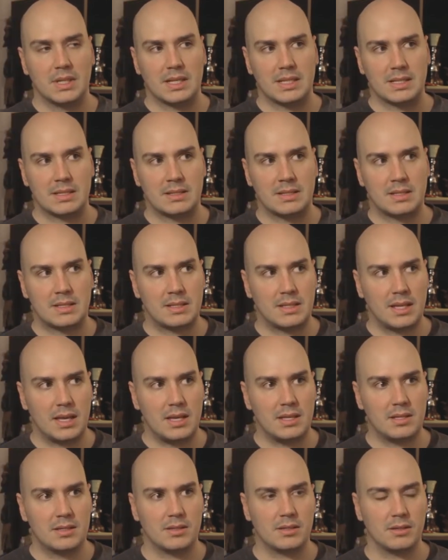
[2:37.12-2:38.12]
a
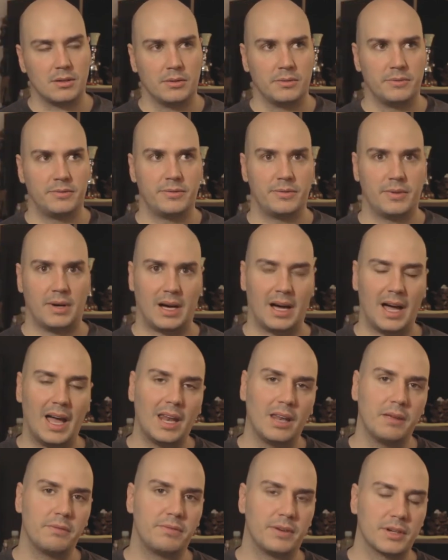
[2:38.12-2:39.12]
state of
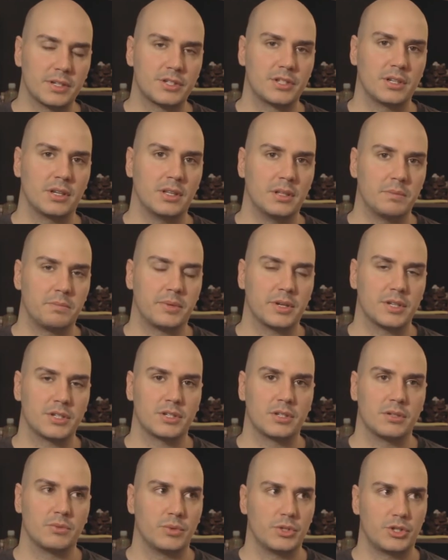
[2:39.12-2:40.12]
highly functioning
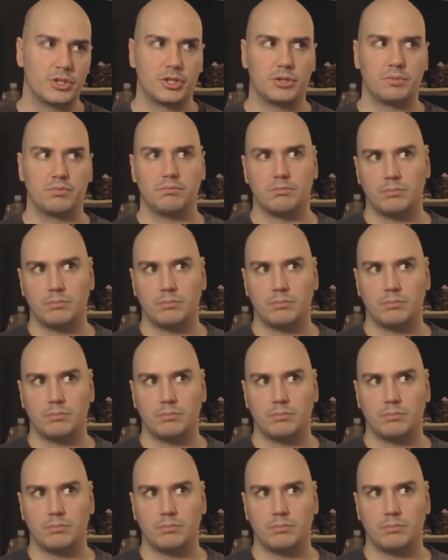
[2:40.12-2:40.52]
depression which